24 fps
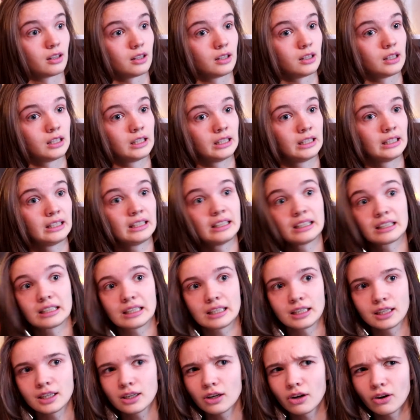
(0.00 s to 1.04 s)

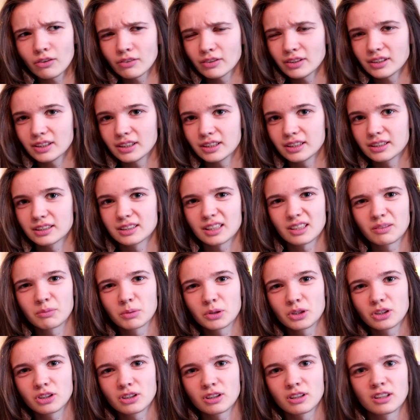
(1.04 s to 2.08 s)
heating oven, is that
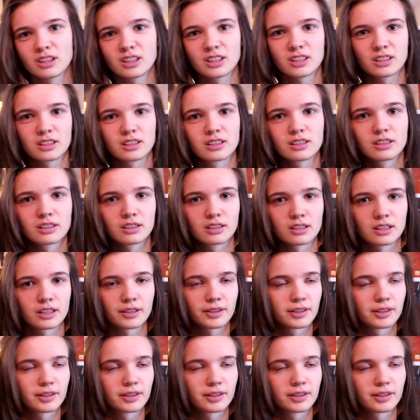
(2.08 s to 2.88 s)
what you call it? Yeah,